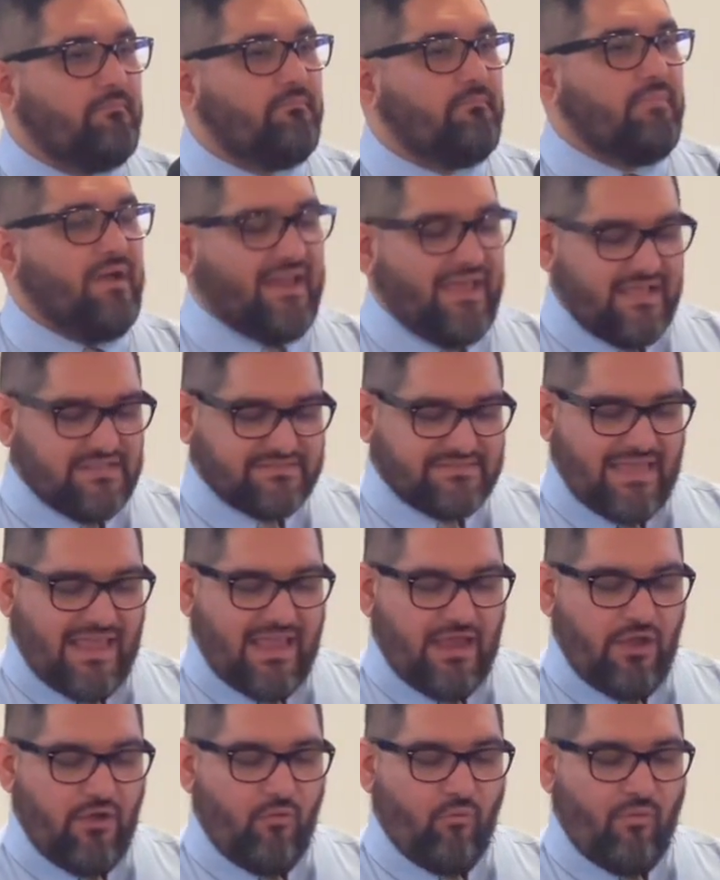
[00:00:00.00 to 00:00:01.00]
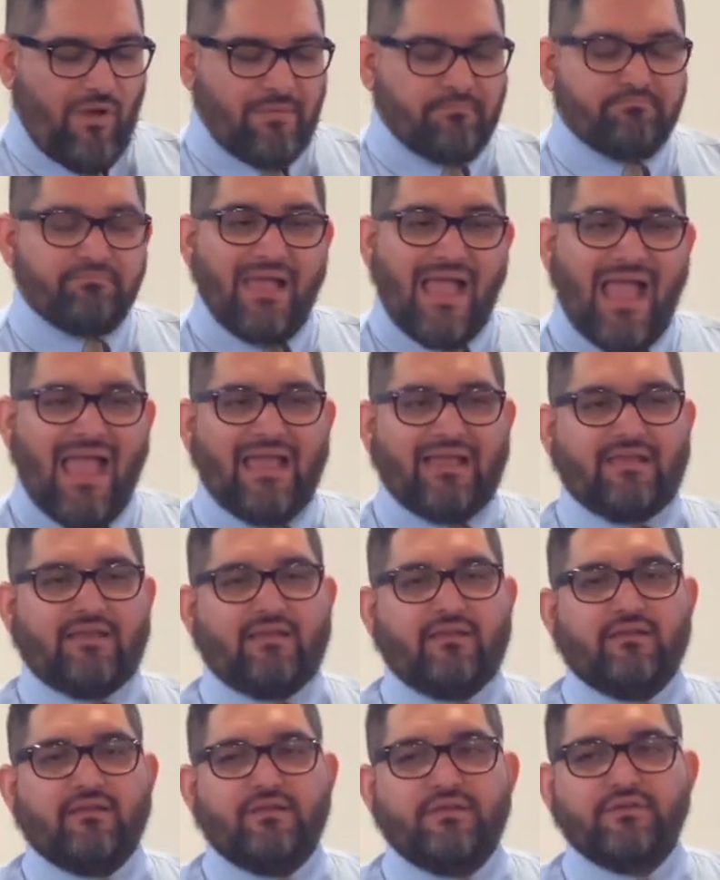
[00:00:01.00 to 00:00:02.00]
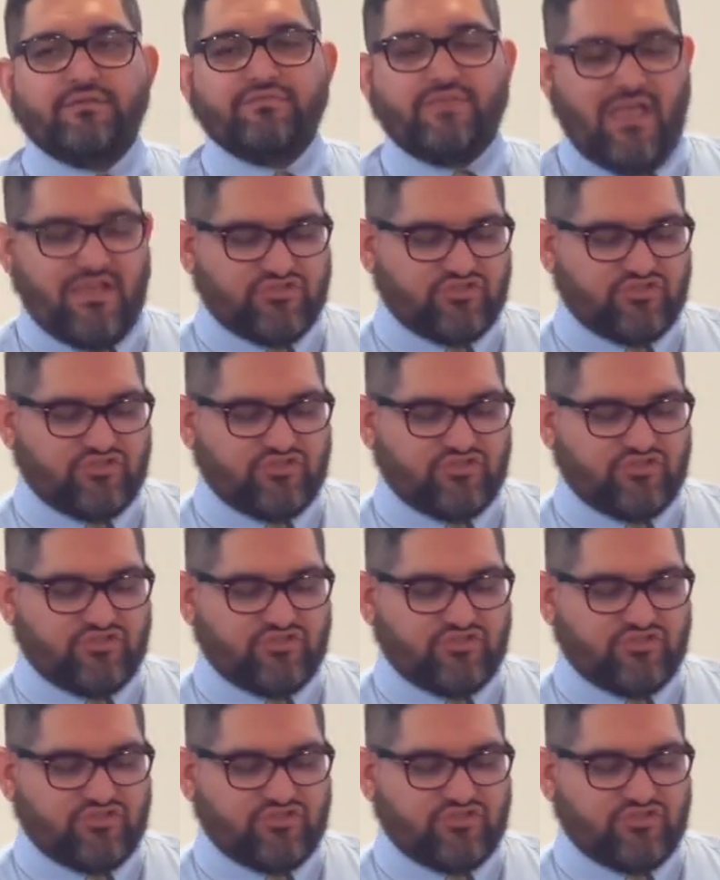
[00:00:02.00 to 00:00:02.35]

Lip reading: But as they went back, they